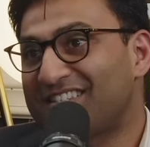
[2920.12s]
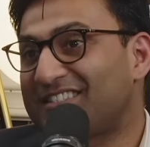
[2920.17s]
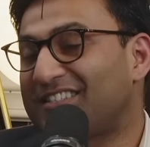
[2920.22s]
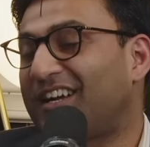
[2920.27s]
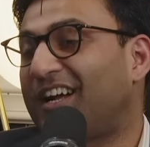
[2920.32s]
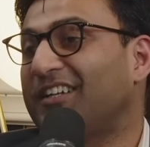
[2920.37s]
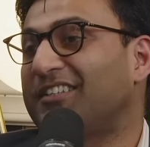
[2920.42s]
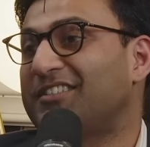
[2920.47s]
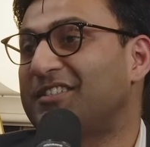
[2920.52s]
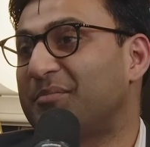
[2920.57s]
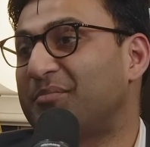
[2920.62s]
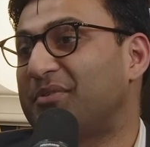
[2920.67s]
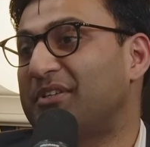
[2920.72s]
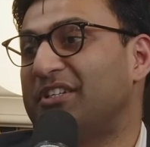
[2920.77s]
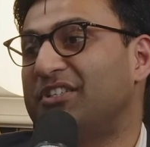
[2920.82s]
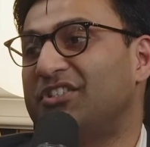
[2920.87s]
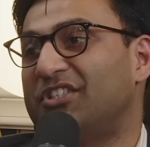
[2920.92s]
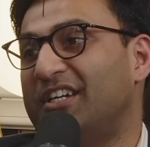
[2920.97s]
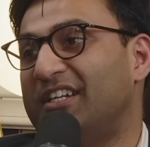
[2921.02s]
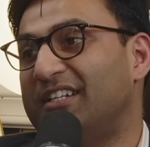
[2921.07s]
Starts
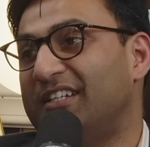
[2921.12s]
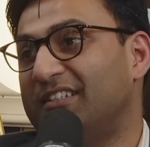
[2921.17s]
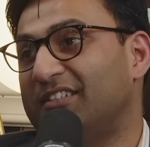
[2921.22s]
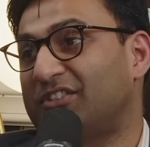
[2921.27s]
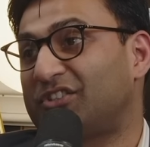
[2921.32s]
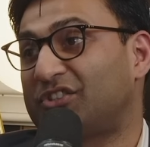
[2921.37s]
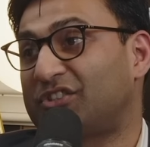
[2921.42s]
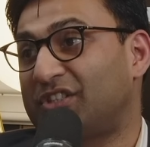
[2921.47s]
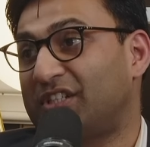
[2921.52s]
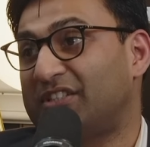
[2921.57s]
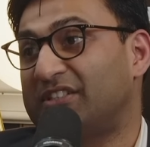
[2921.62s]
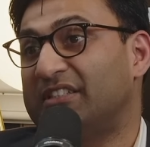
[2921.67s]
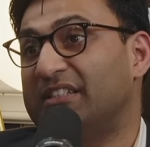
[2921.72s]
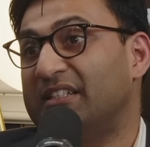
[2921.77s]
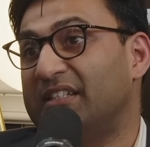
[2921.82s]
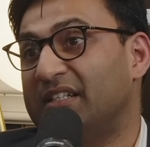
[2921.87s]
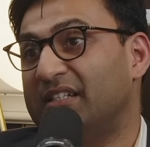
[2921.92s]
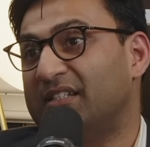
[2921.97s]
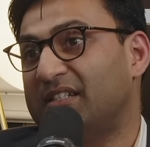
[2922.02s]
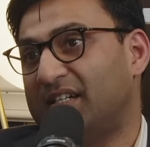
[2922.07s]
depreciating the trust in
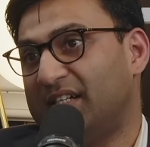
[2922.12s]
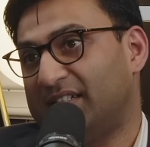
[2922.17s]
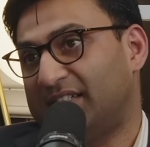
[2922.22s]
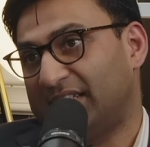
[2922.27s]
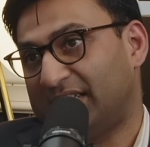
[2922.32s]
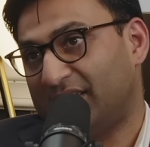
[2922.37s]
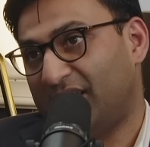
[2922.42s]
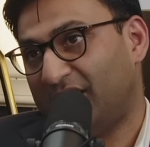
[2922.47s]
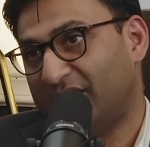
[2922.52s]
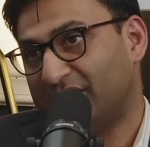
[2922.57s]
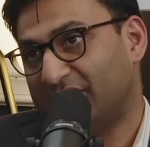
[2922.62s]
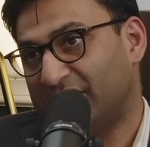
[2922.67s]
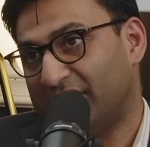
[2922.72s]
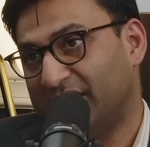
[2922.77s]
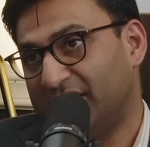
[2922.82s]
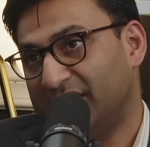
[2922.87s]
the entire technology.